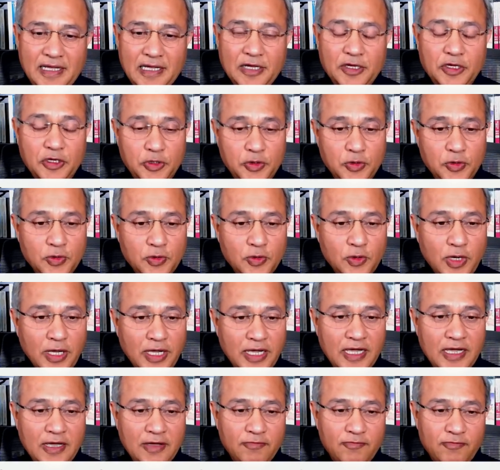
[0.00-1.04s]
You
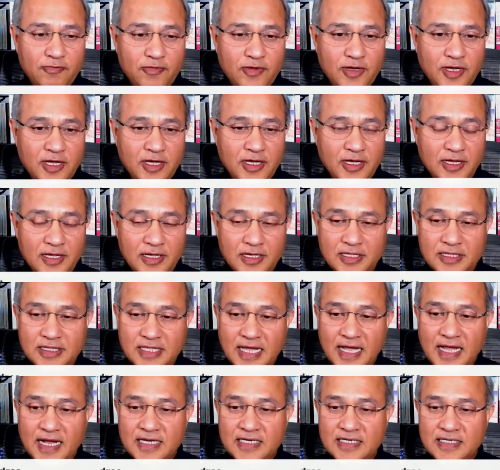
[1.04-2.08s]
have
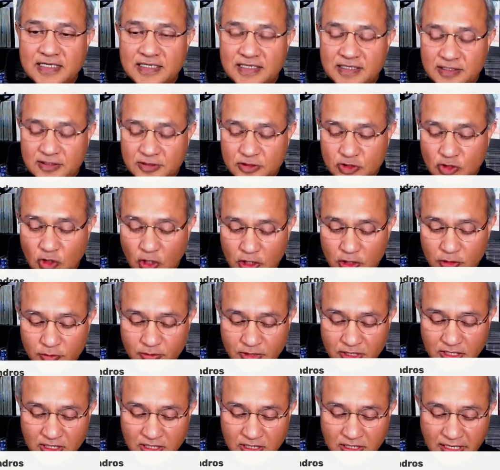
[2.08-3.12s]
that
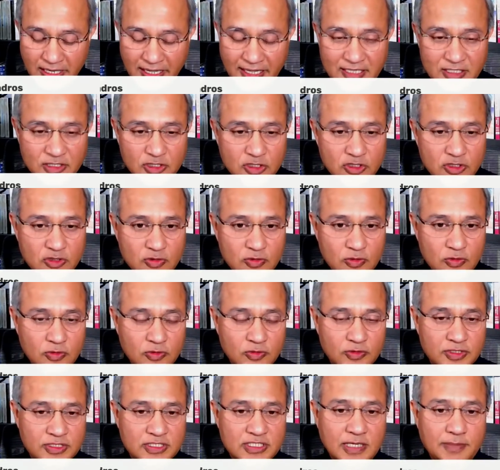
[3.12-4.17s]
soluble ACE2
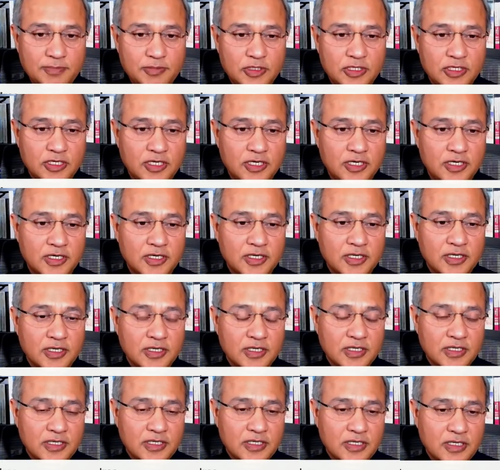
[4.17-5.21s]
receptor
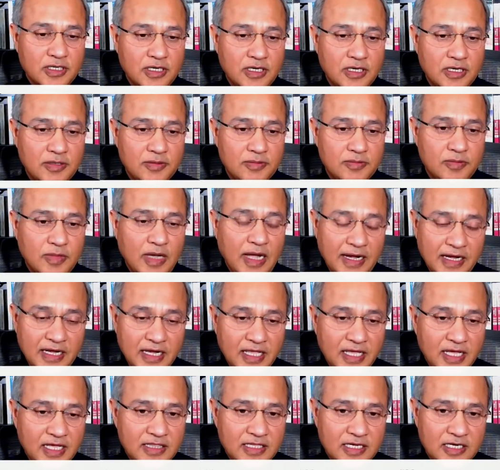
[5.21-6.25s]

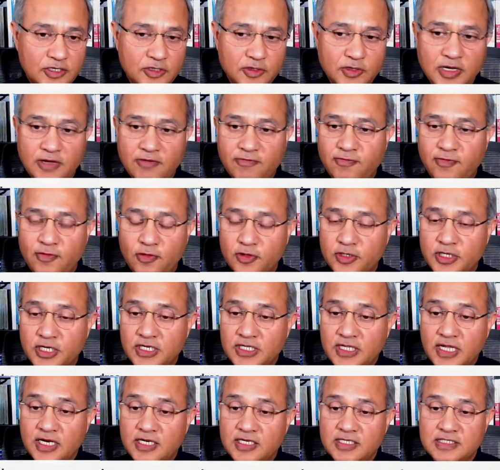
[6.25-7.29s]
idea that you have floated.
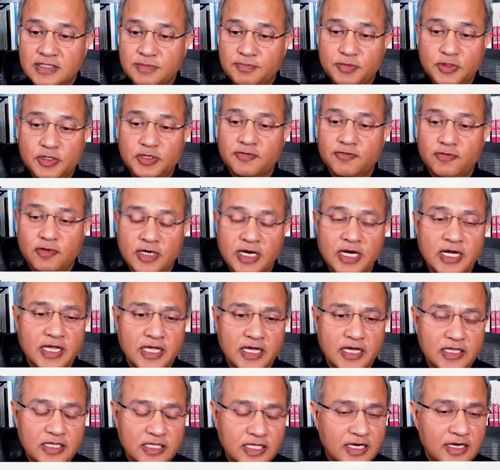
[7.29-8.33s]
That is a beautiful idea.
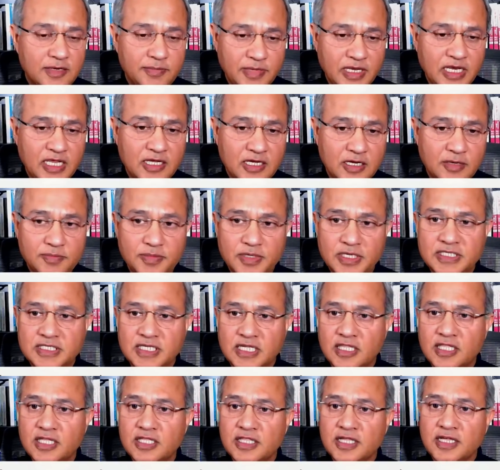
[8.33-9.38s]
And there are many companies, I
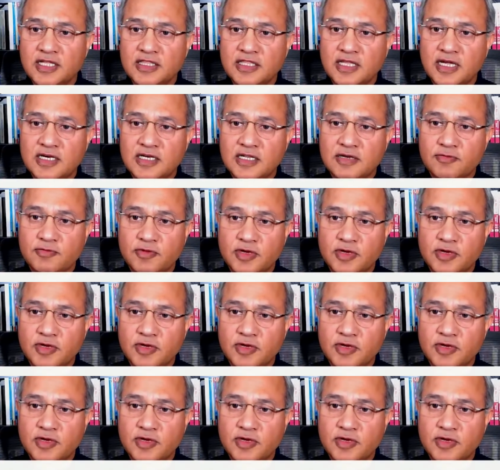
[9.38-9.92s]
think, that are